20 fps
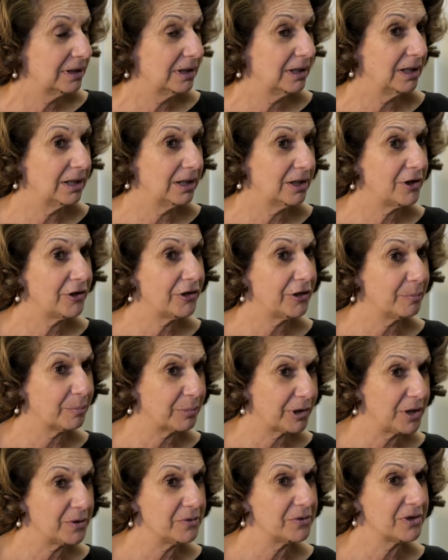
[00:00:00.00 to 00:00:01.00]
the
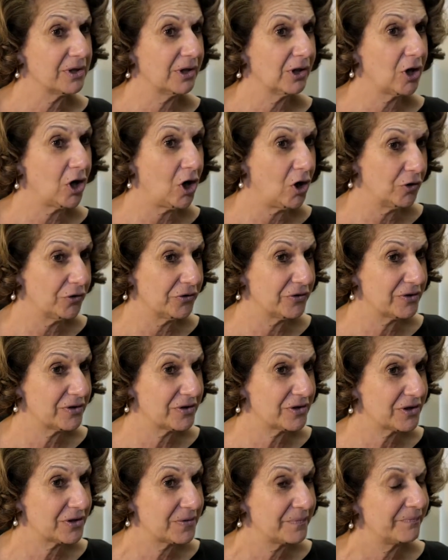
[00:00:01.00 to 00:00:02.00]
pros and
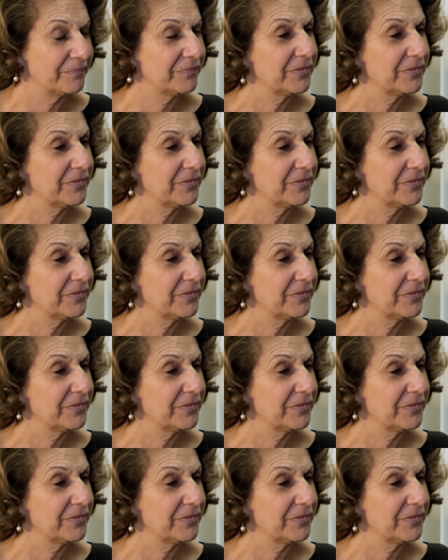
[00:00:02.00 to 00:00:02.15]
cons?